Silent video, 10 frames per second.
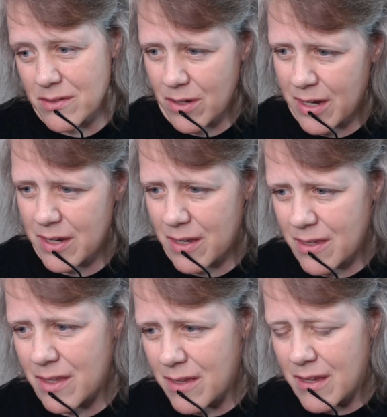a good
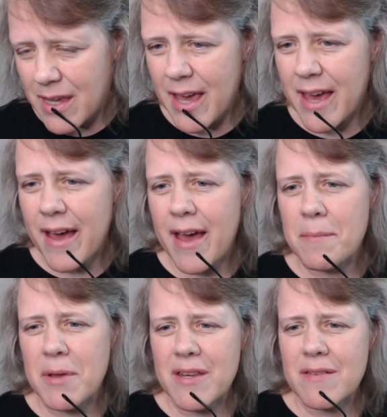idea. Yeah, I
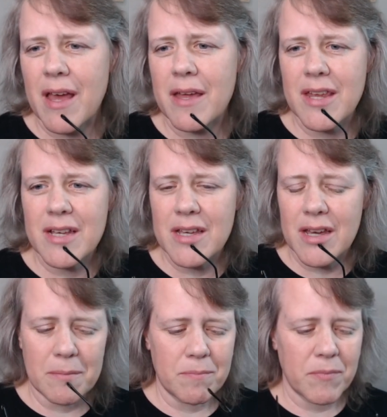mean, I take,
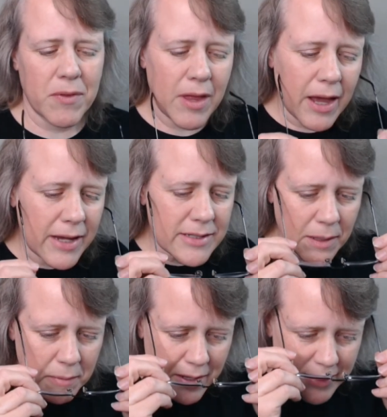um, I,
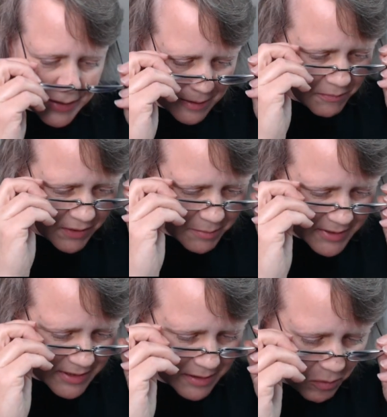self, I take some
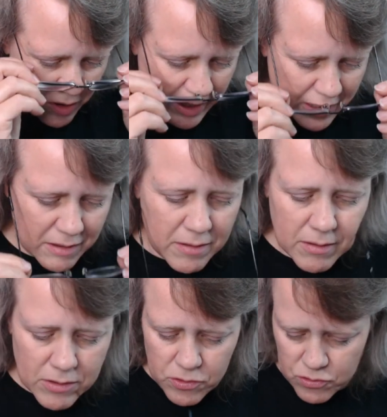vitamins in the morning
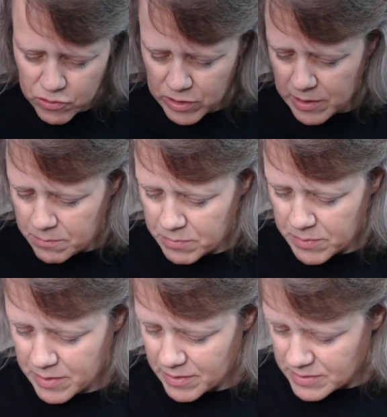usually,
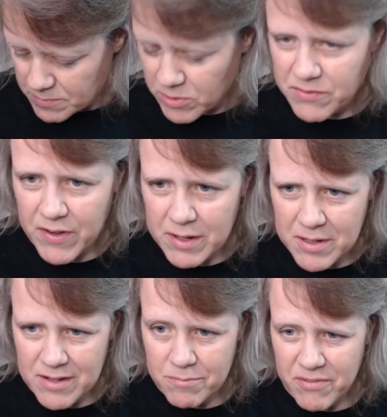but it's
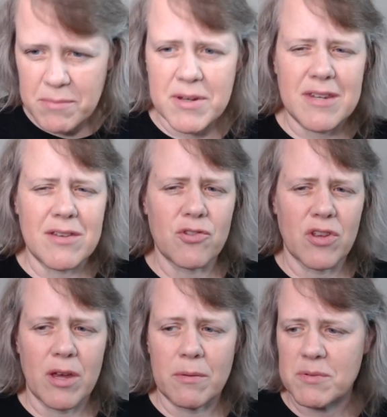multivitamin. Vitamin D
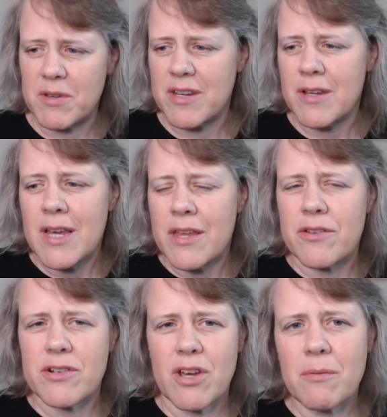usually helps, but
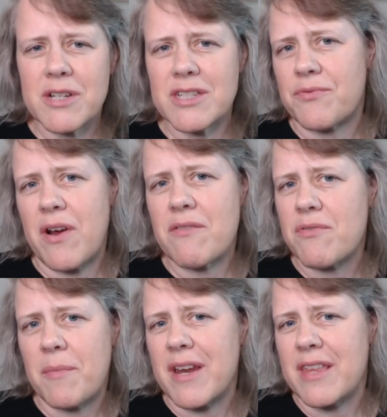there's always for
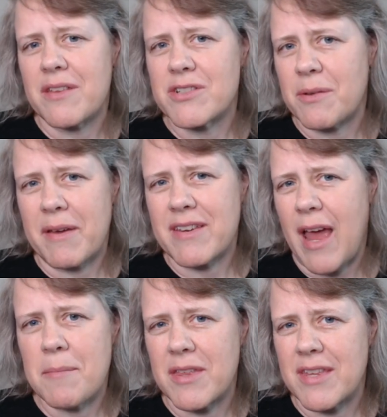everybody there's a
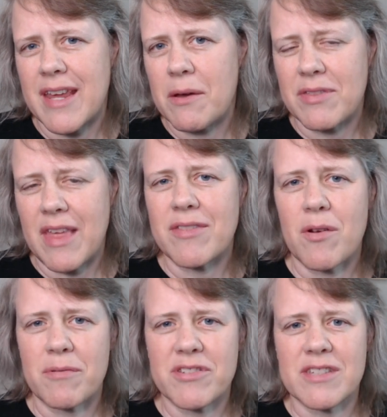time of the day that
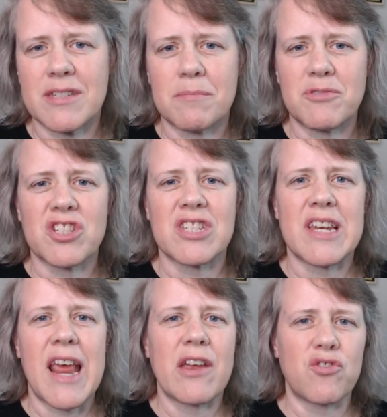their system just
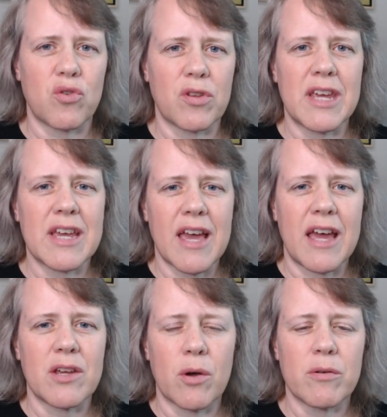naturally
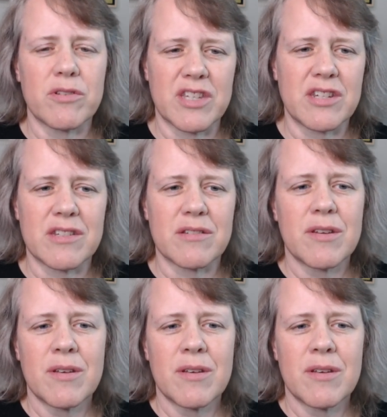kind of goes and